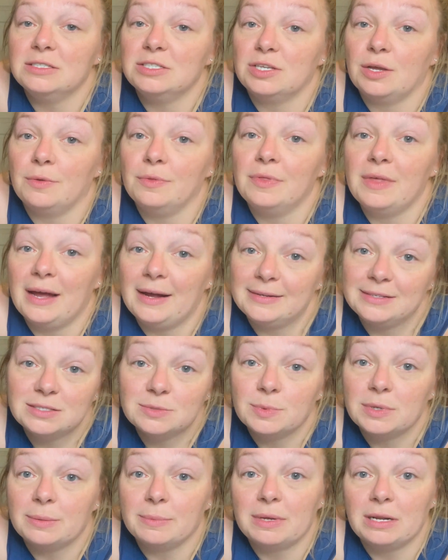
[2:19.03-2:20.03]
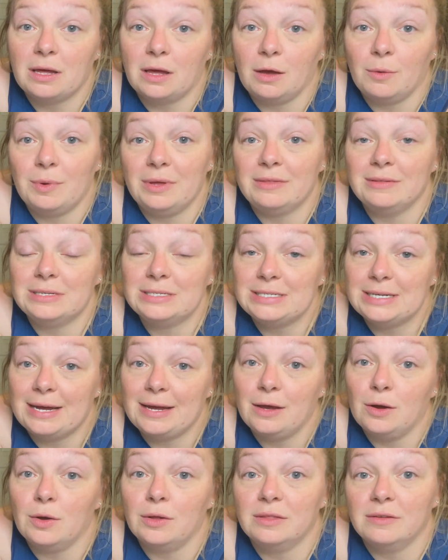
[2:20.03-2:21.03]
So that's what I'm going to go with
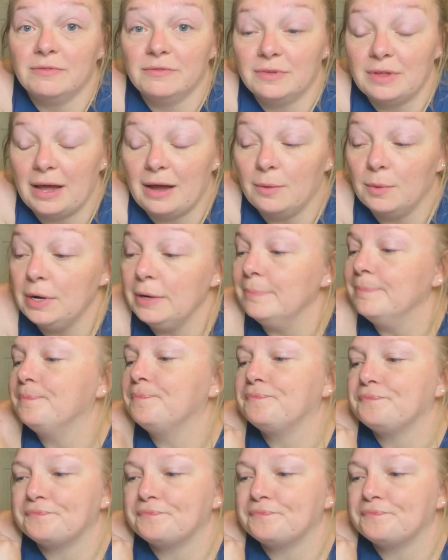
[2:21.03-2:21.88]
today on the flour.